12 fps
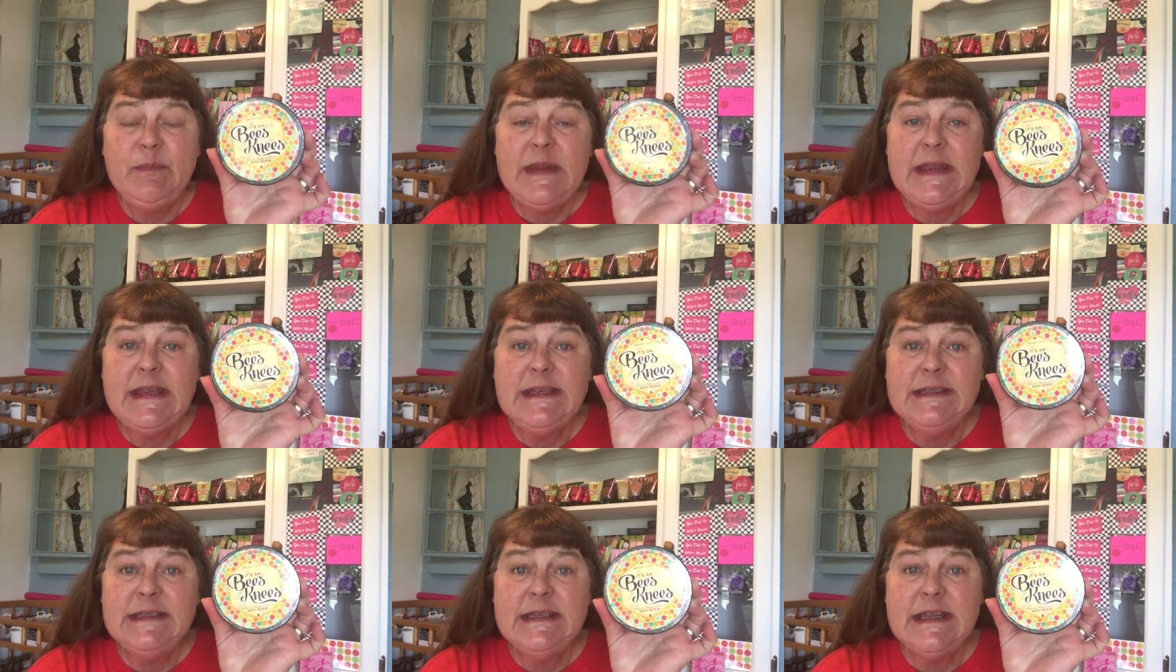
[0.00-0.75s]

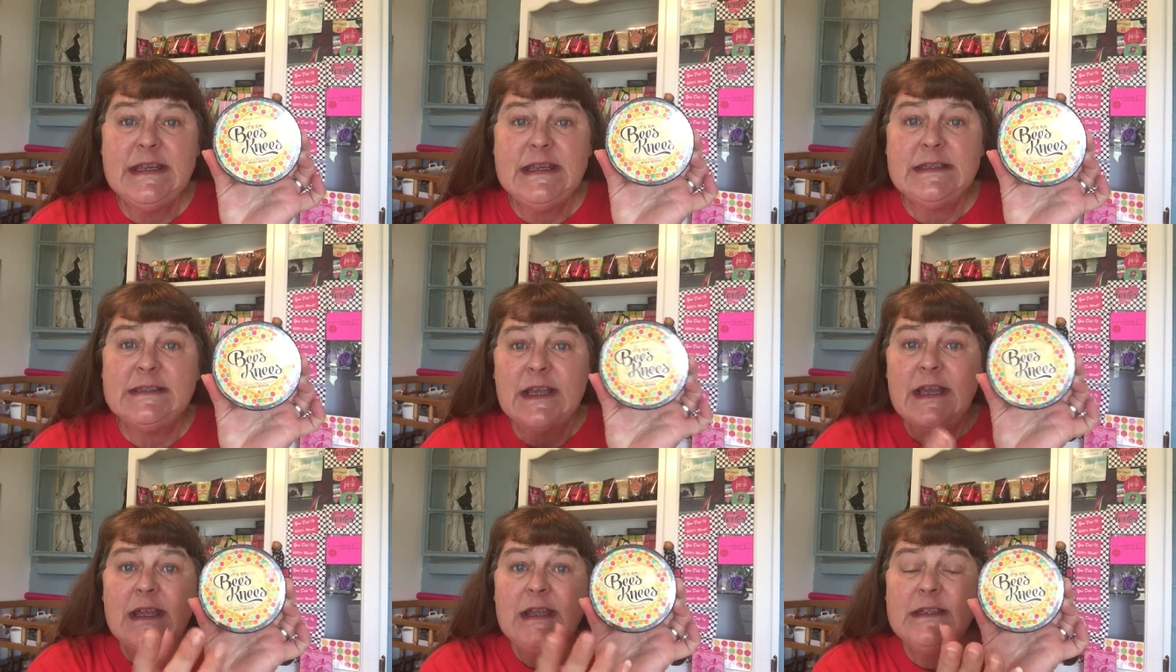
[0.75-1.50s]
Bee's Knees.
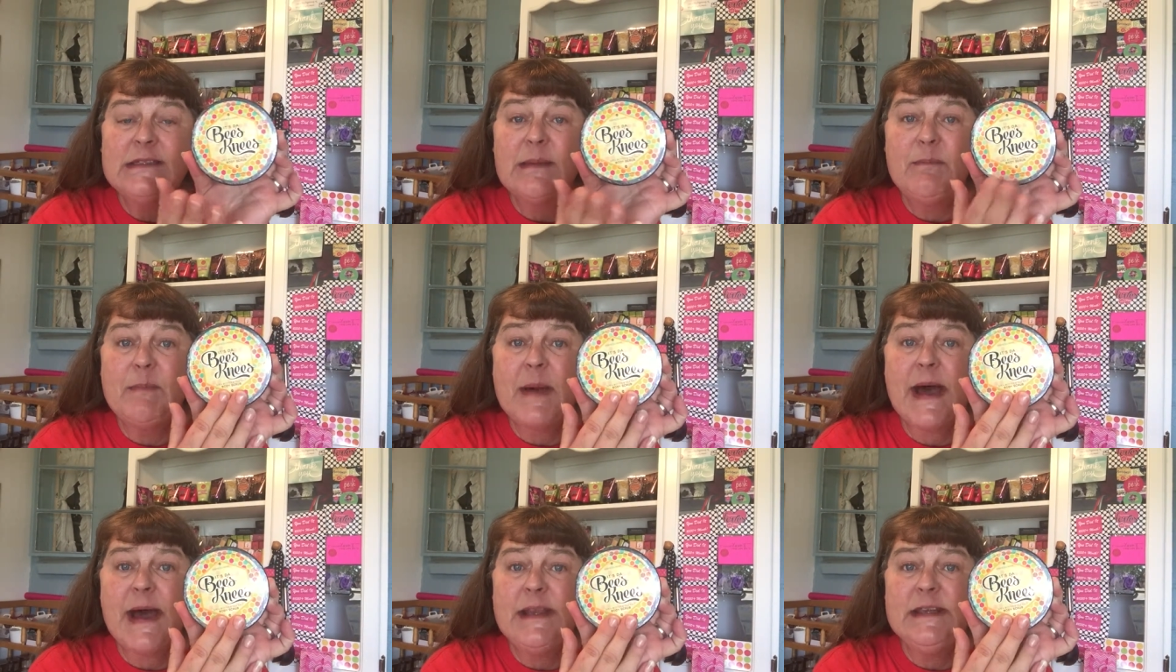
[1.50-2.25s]
It's a
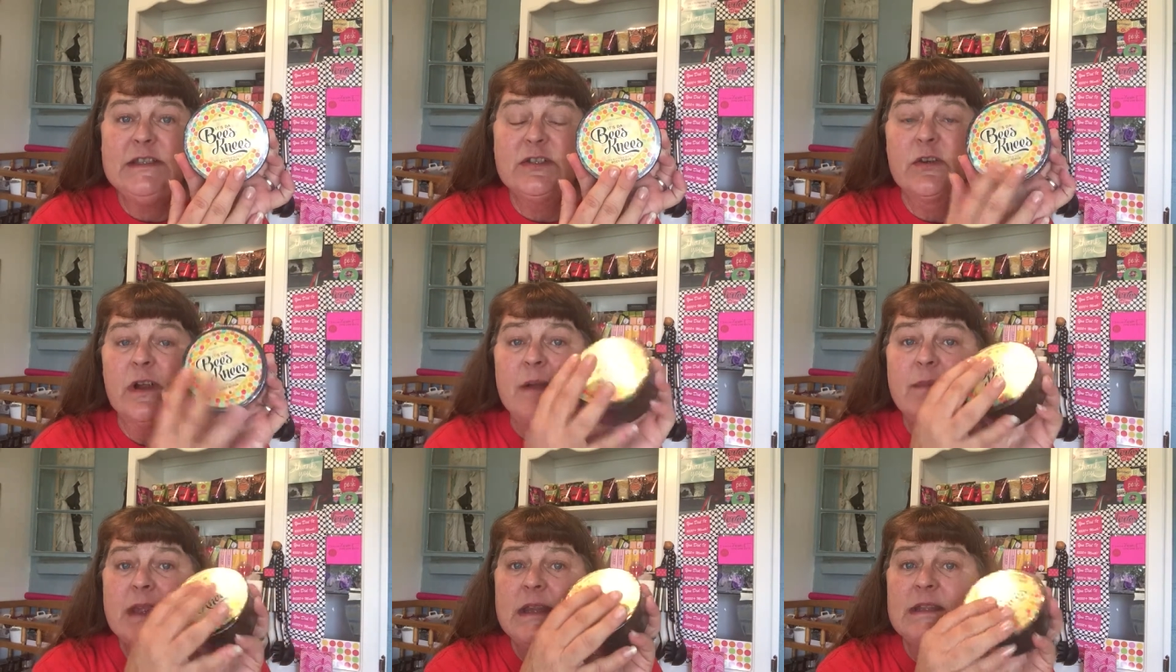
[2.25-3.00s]
body
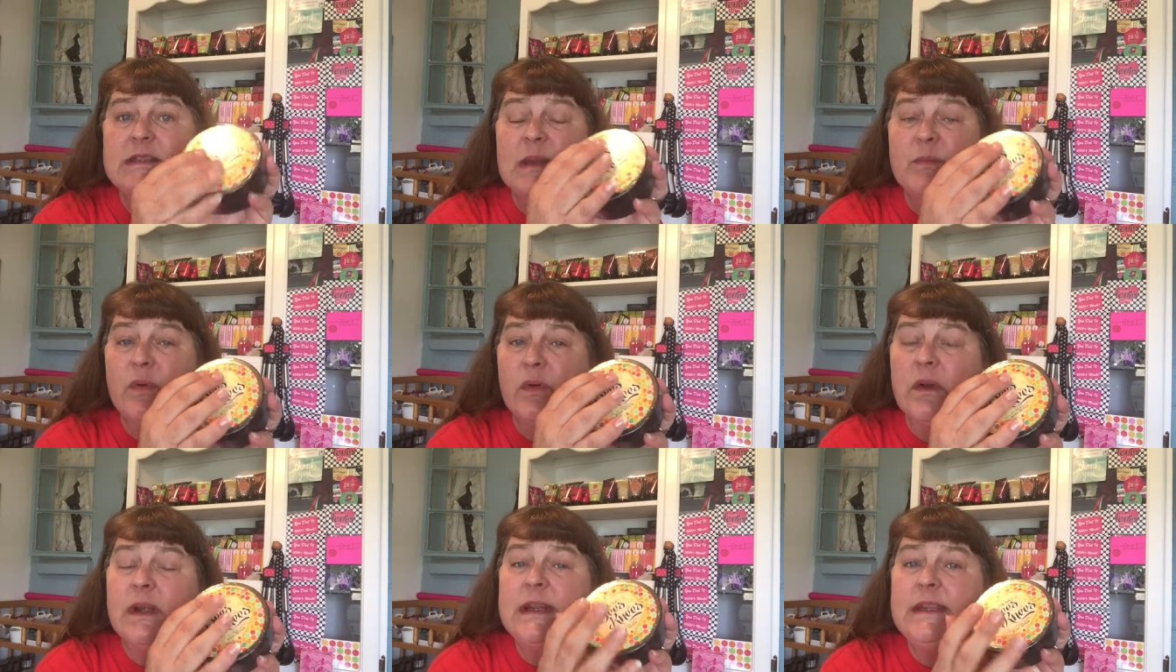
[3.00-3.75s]
scrub, and it's a
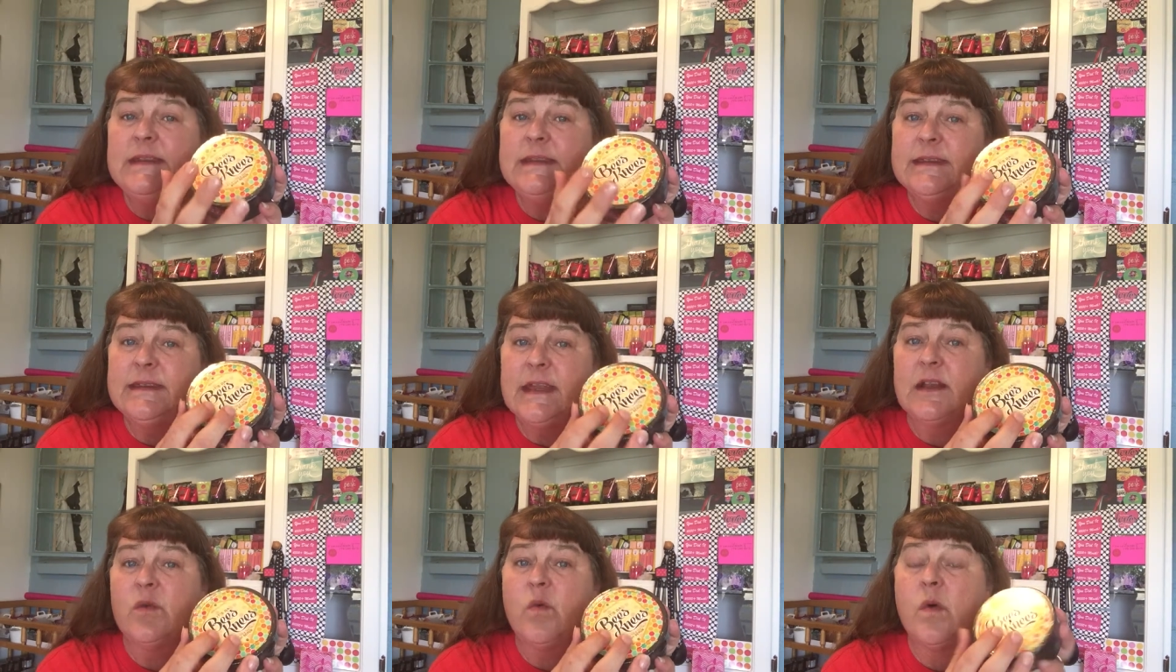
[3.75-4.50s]
pretty
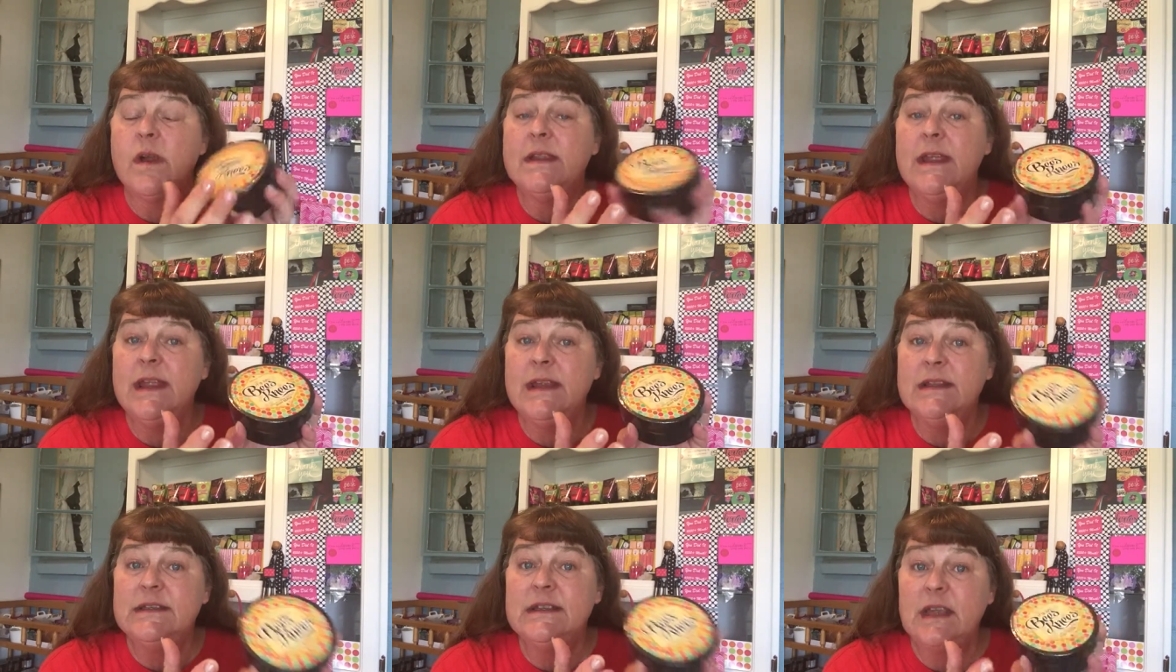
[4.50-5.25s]
thick one,
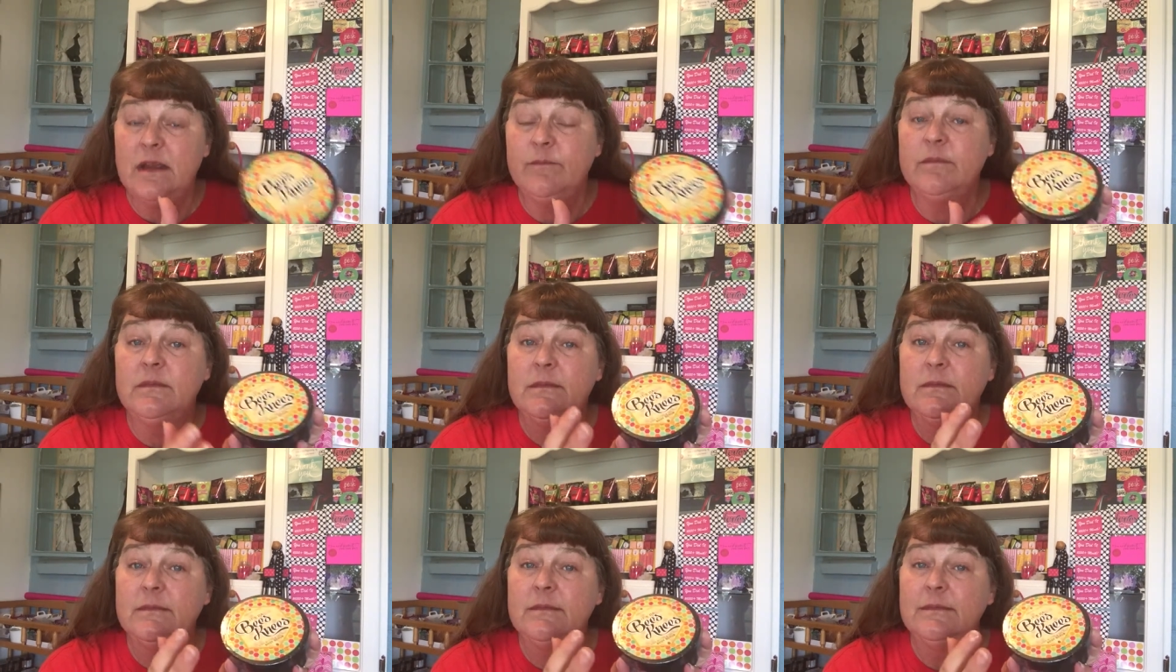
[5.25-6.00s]
and it's
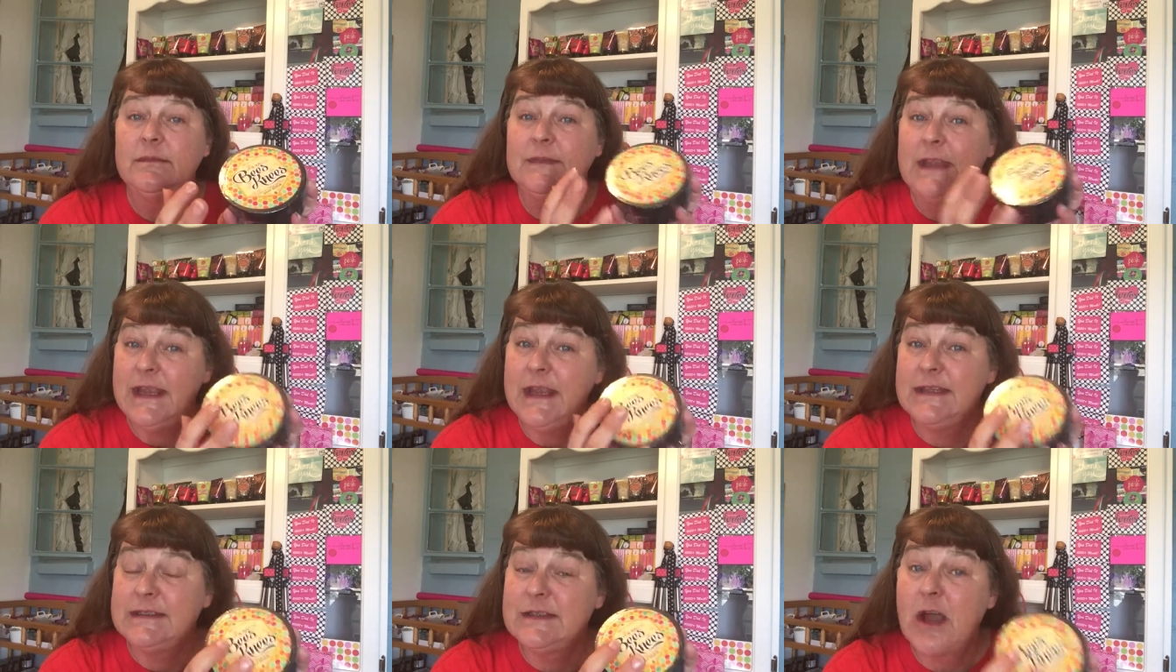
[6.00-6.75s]

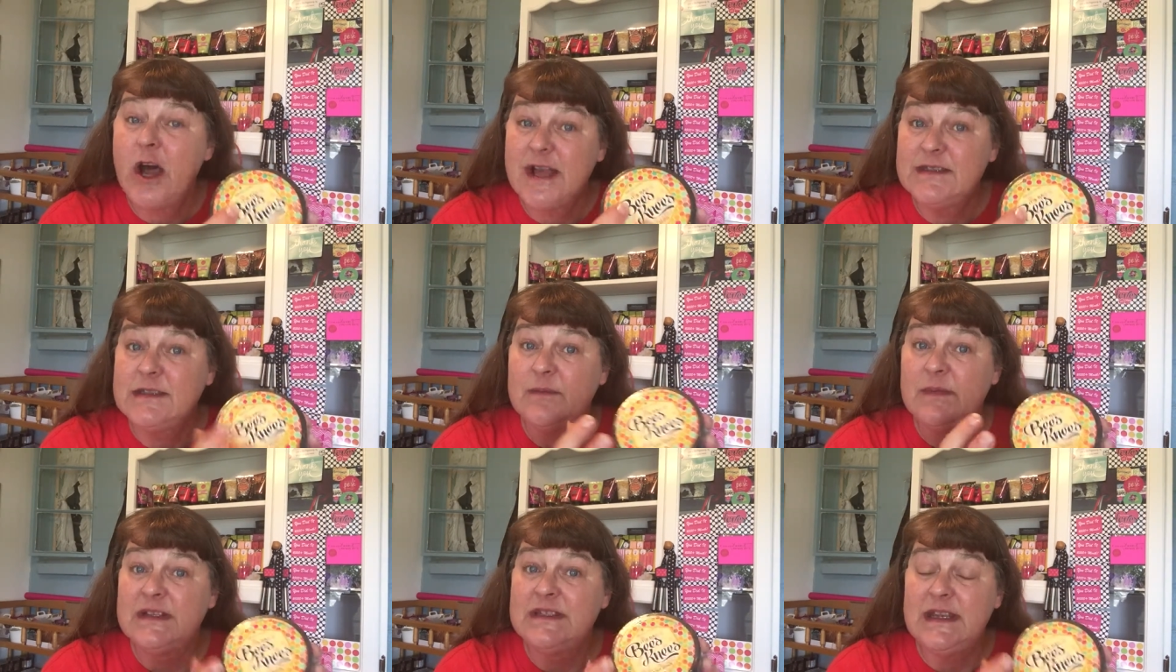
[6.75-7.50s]
it's
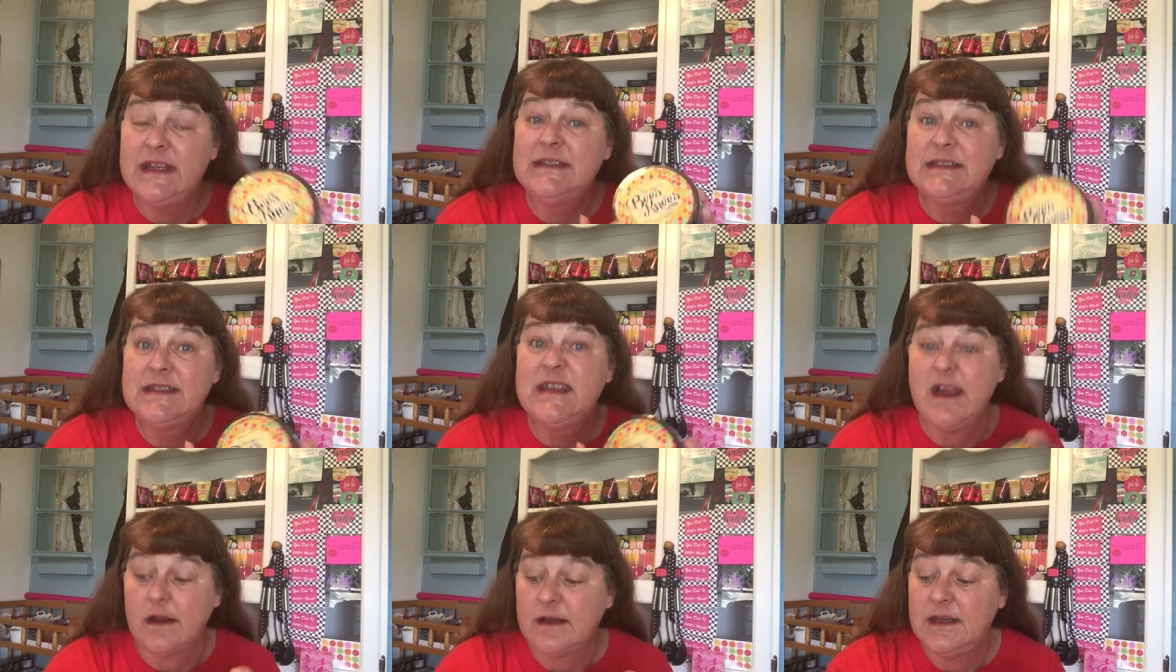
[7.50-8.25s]
awesome. It's, it's
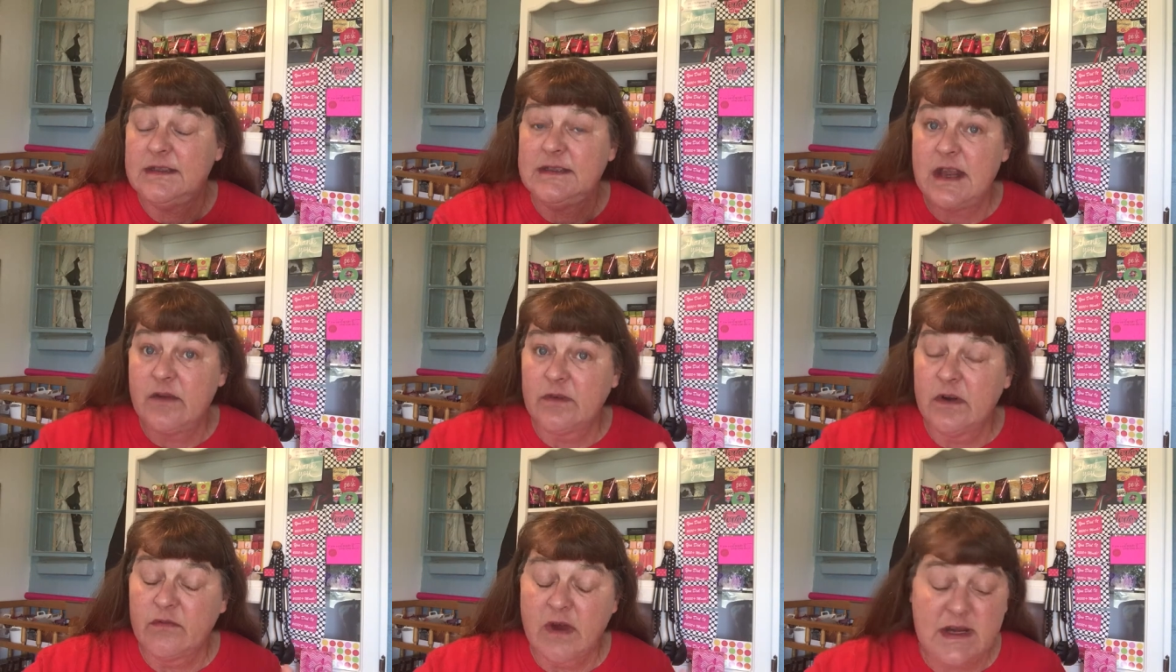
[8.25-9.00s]
thick. It's not
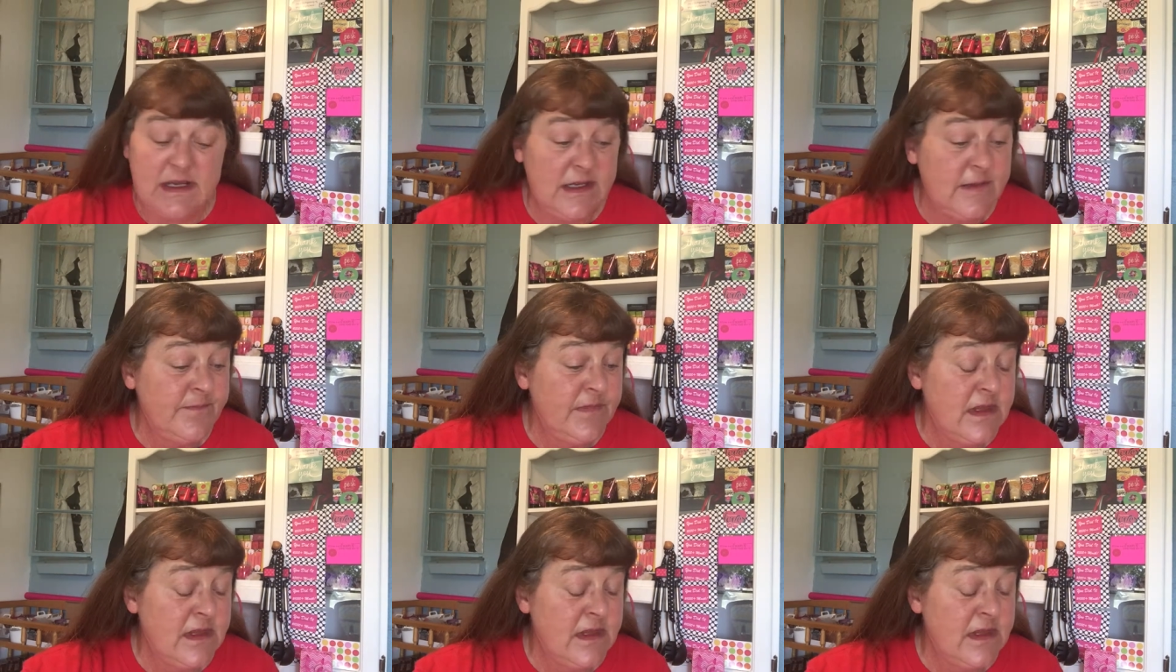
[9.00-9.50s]
real runny.